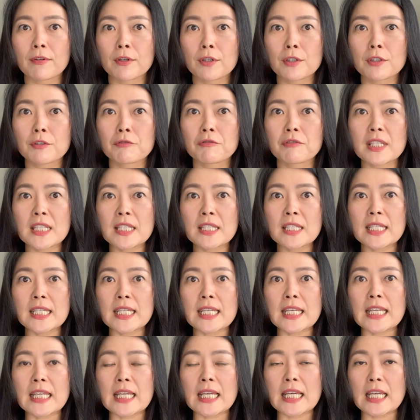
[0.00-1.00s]
green
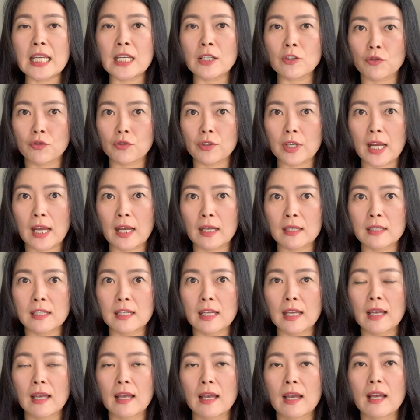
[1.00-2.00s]
tea extract
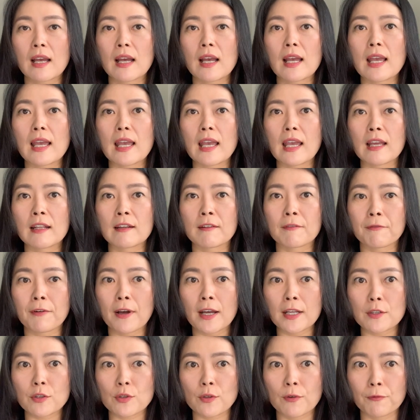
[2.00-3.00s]
in a
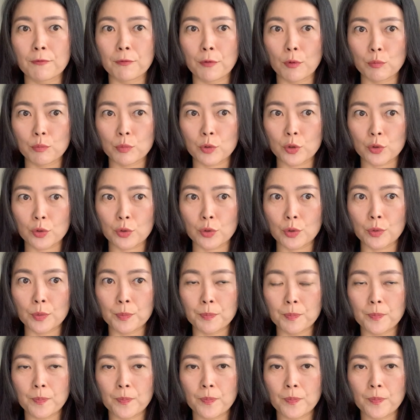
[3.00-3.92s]
phytosome form group